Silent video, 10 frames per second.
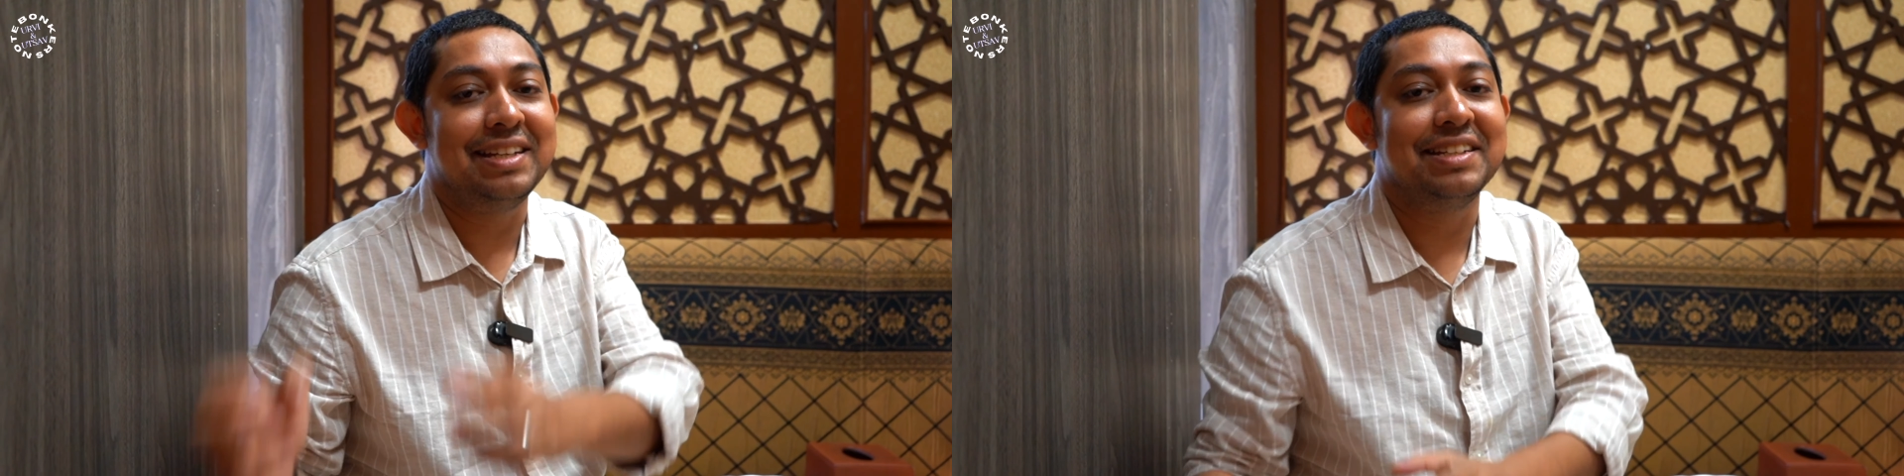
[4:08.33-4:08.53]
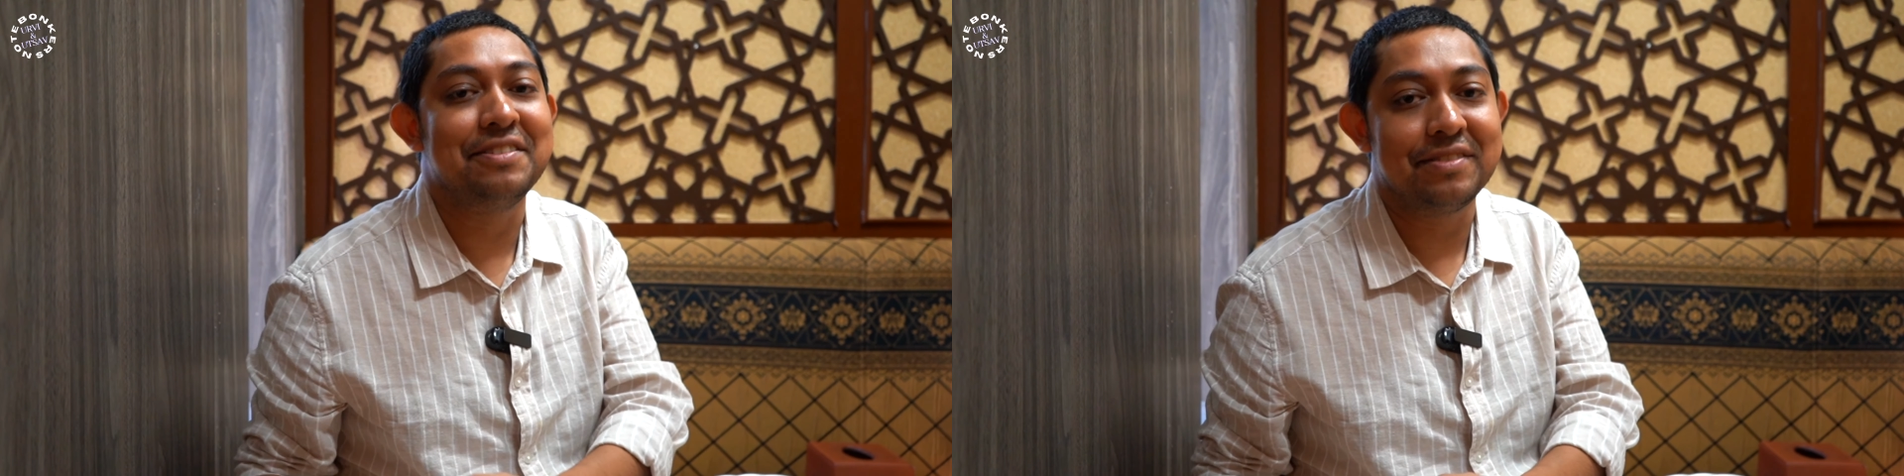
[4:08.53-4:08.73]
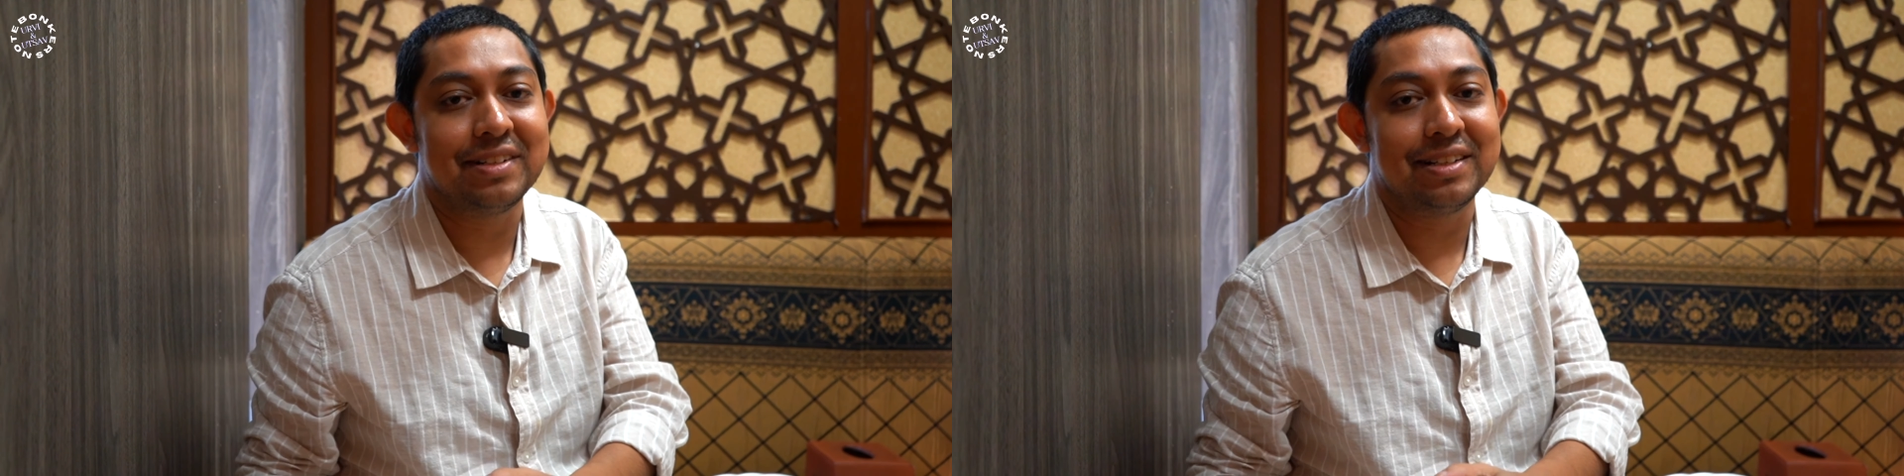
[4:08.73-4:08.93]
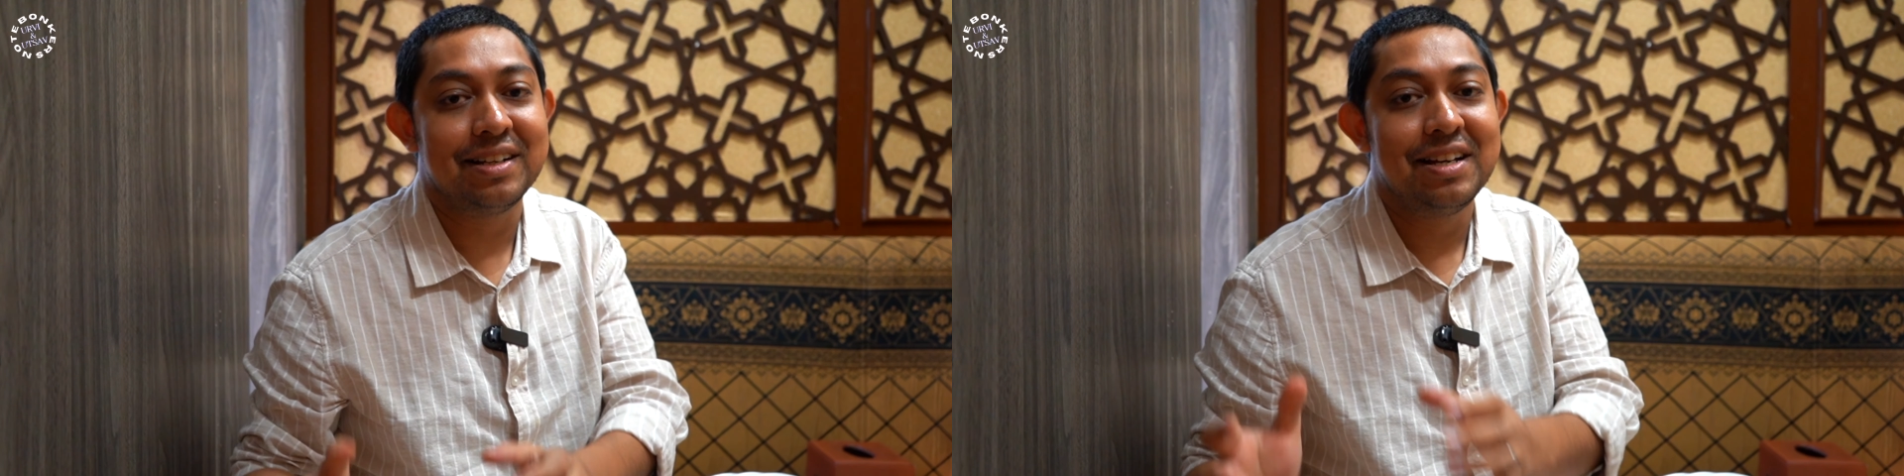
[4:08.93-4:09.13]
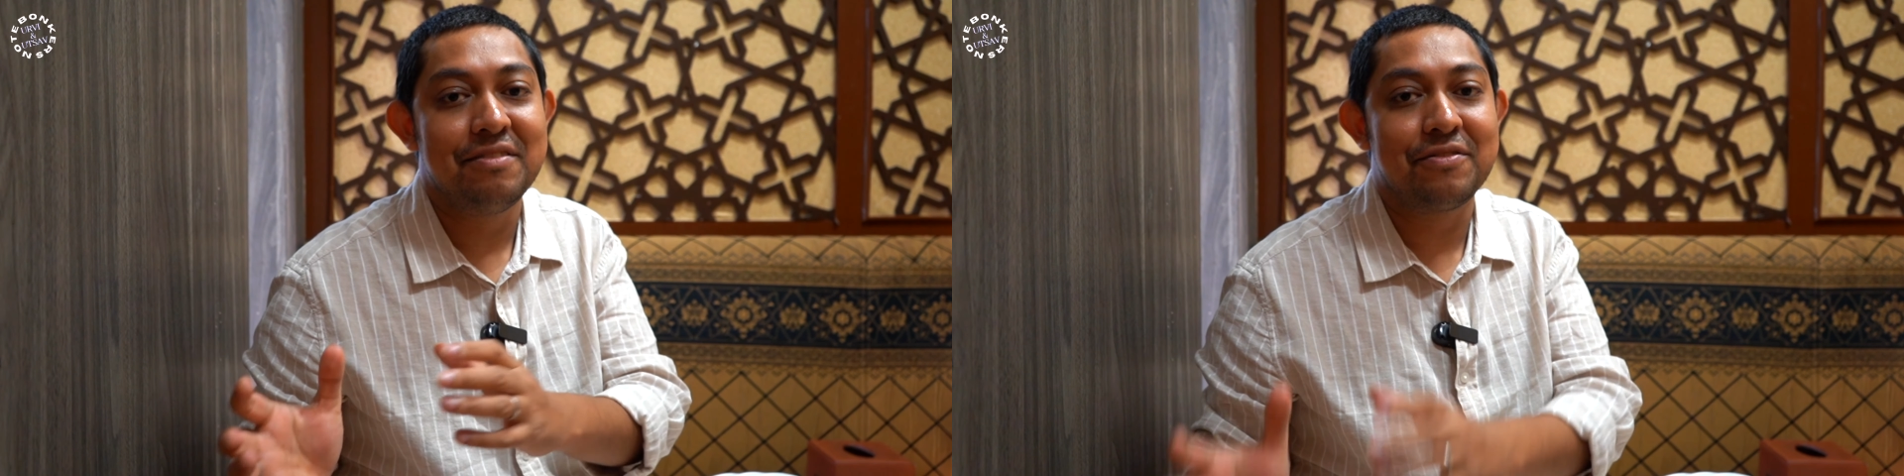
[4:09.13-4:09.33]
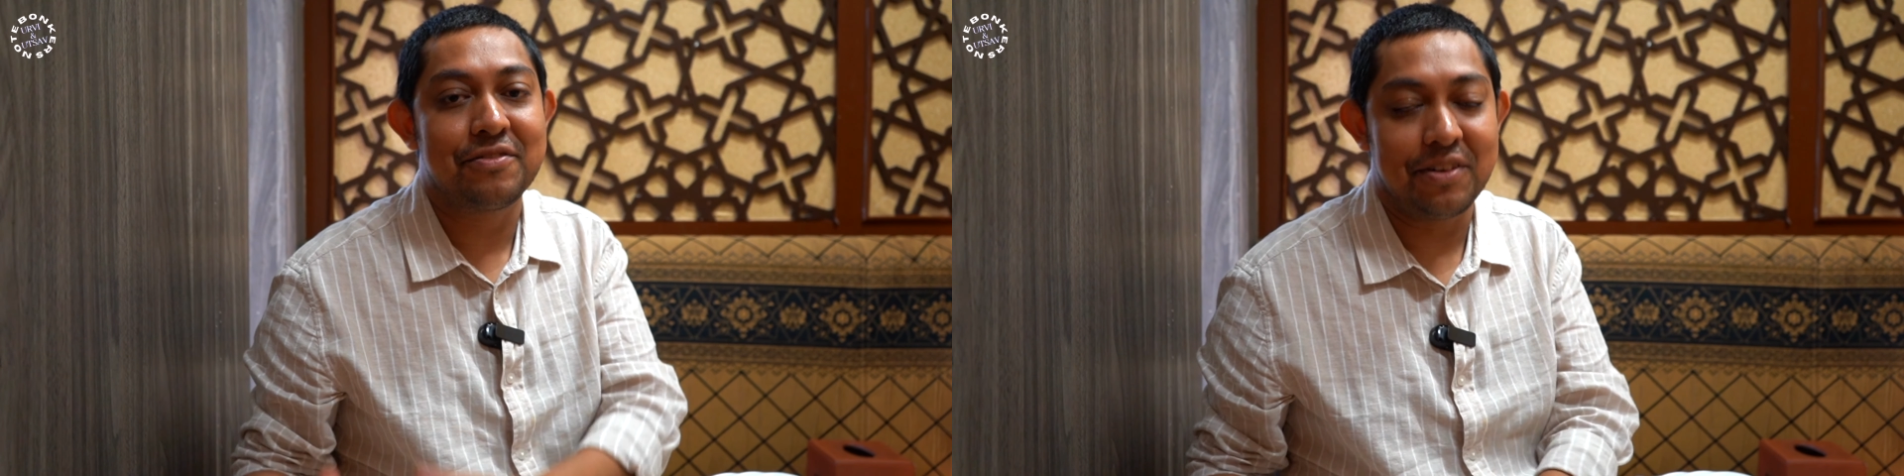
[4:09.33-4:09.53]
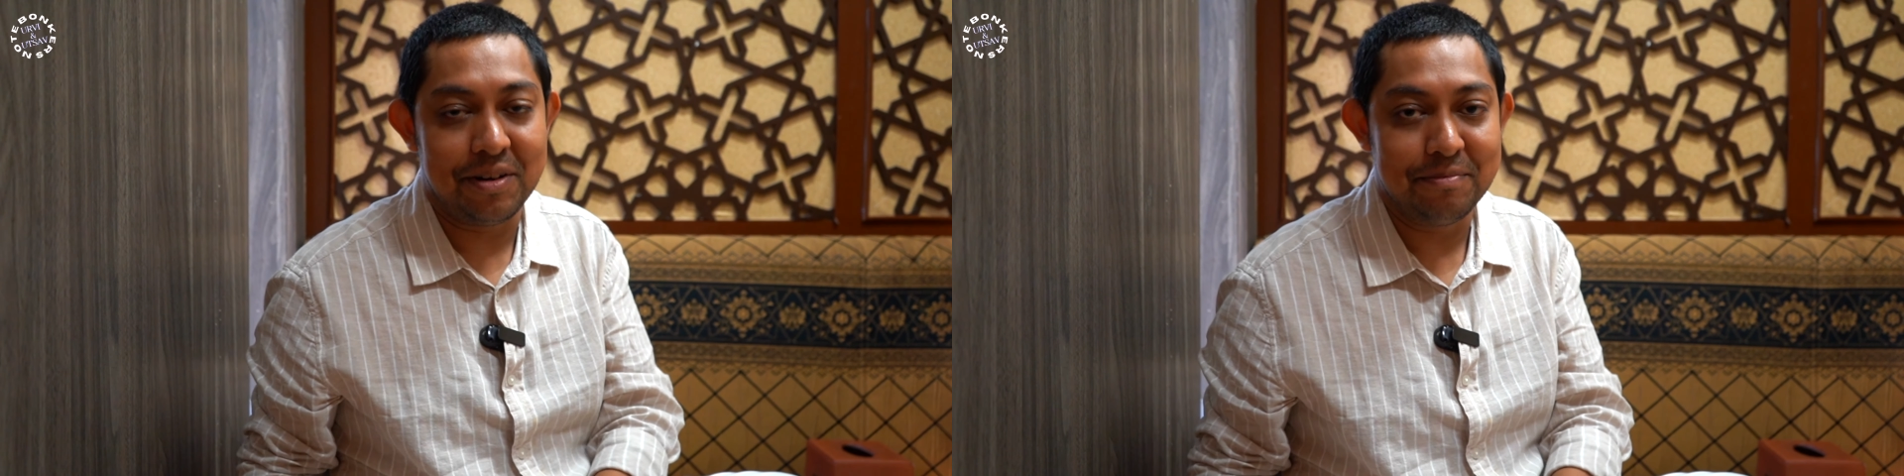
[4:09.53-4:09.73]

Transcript: different from